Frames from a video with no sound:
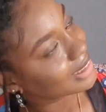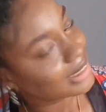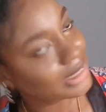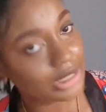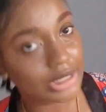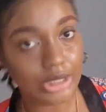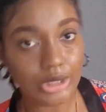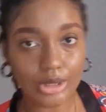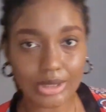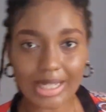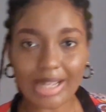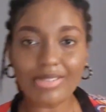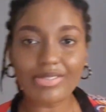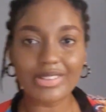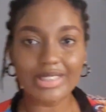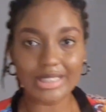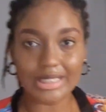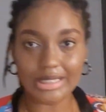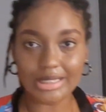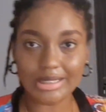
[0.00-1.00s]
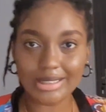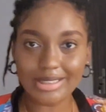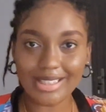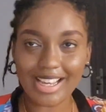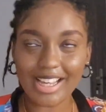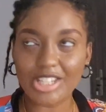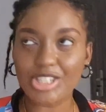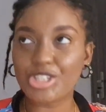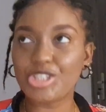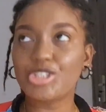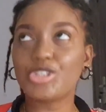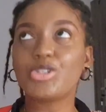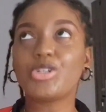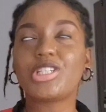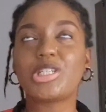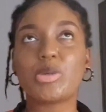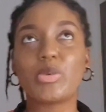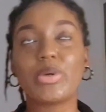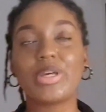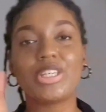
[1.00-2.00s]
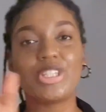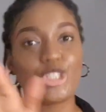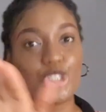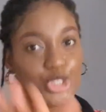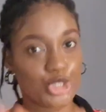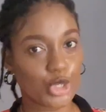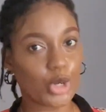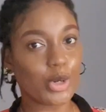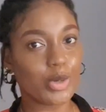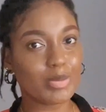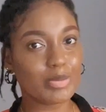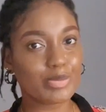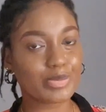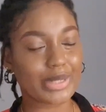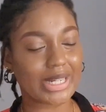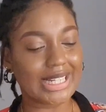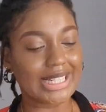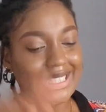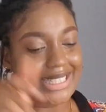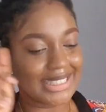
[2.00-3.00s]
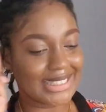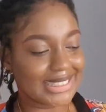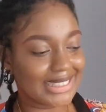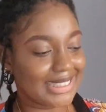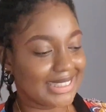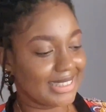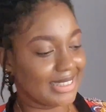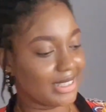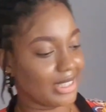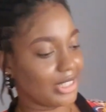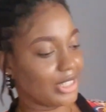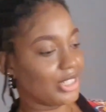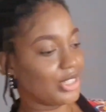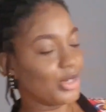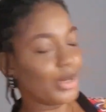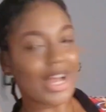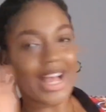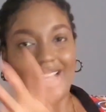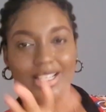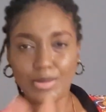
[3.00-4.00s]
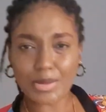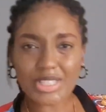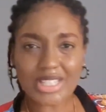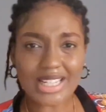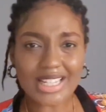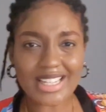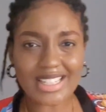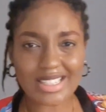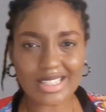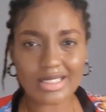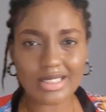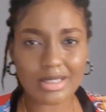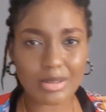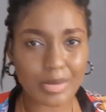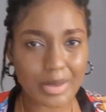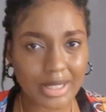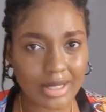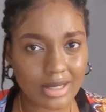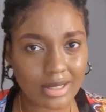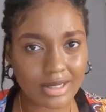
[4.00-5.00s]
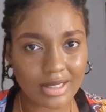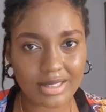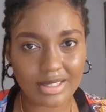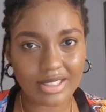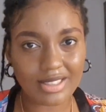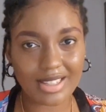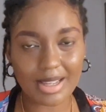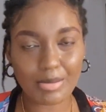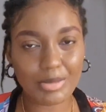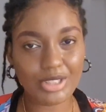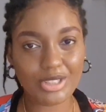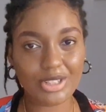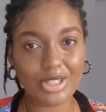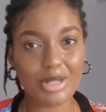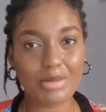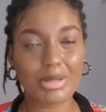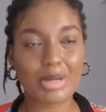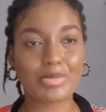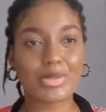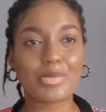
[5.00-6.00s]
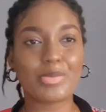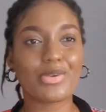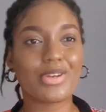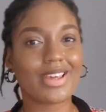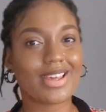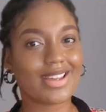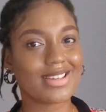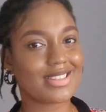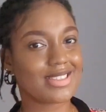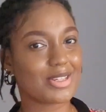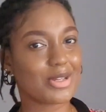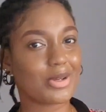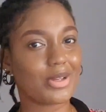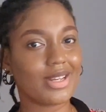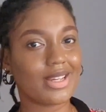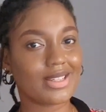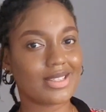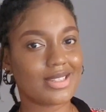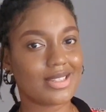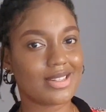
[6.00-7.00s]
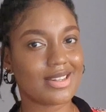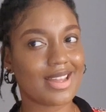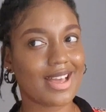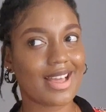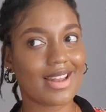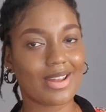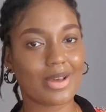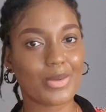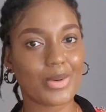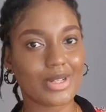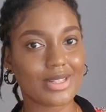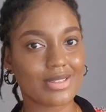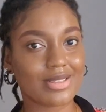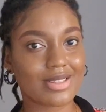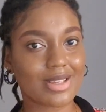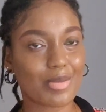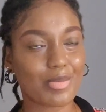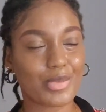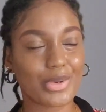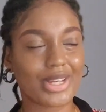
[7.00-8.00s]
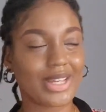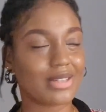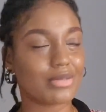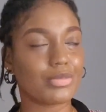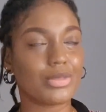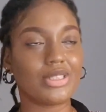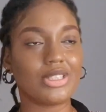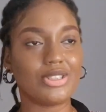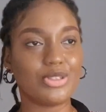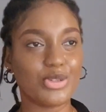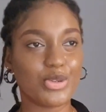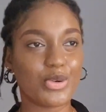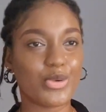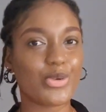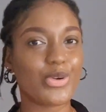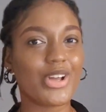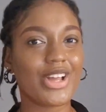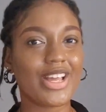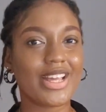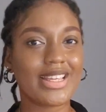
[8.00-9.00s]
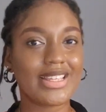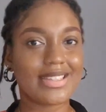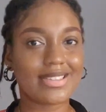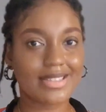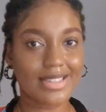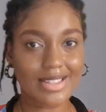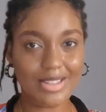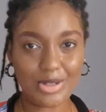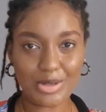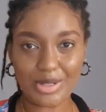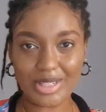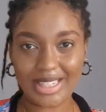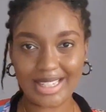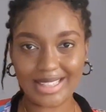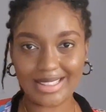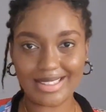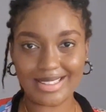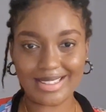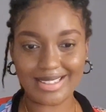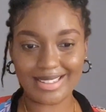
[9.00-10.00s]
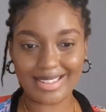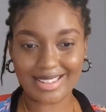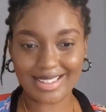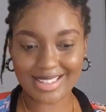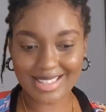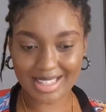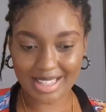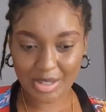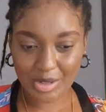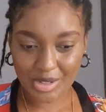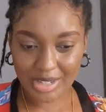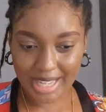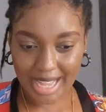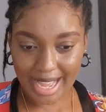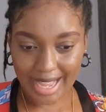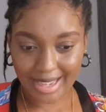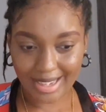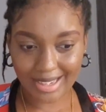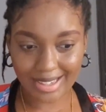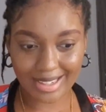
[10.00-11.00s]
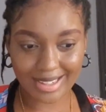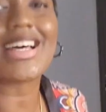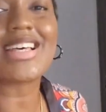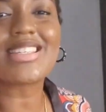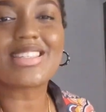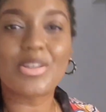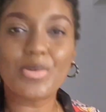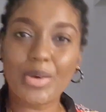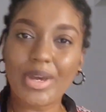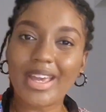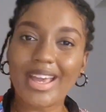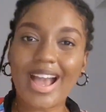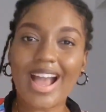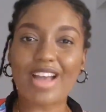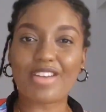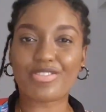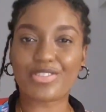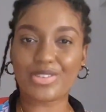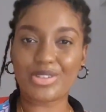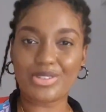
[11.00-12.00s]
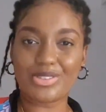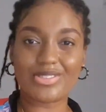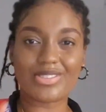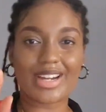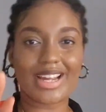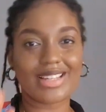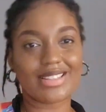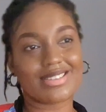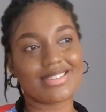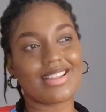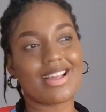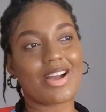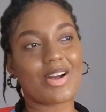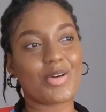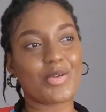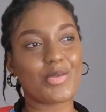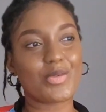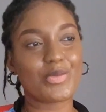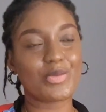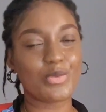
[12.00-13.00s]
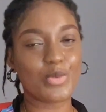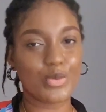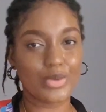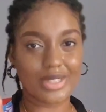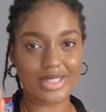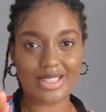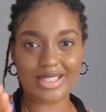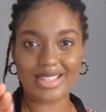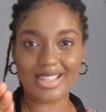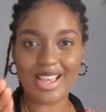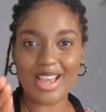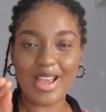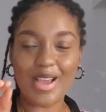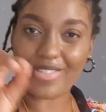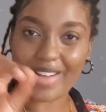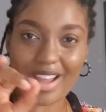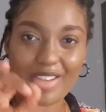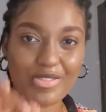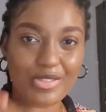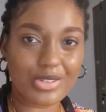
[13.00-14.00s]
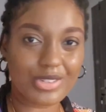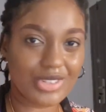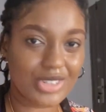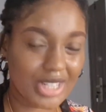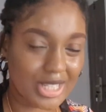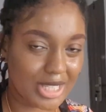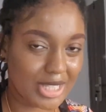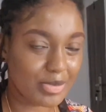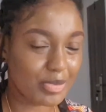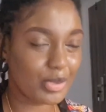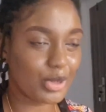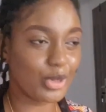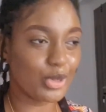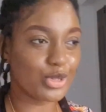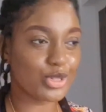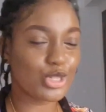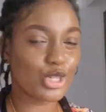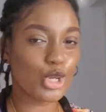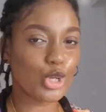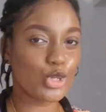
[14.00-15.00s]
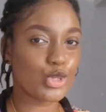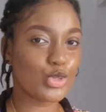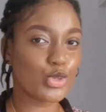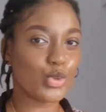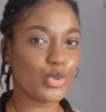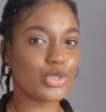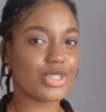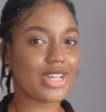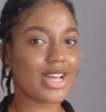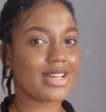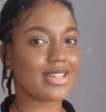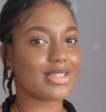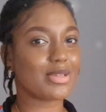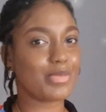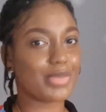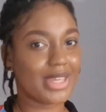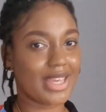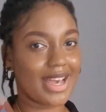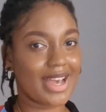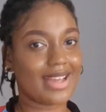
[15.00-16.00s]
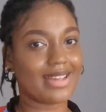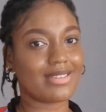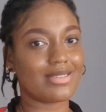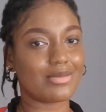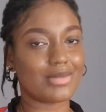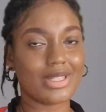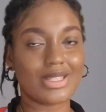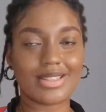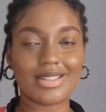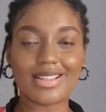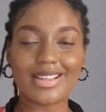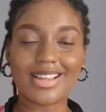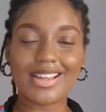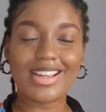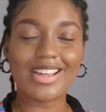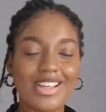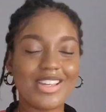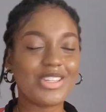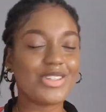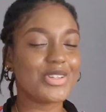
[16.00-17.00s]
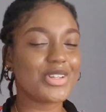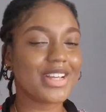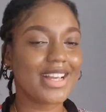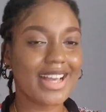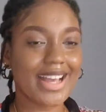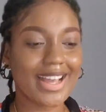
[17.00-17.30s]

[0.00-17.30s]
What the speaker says: Do you know that feeling? Do you know the way you jump? Do you know, especially as an independent lady, I'm not talking about people that are still collecting allowance and pocket money, no. Single lady, single guy, that's the way I feel right now with 500 plus soldiers behind me. You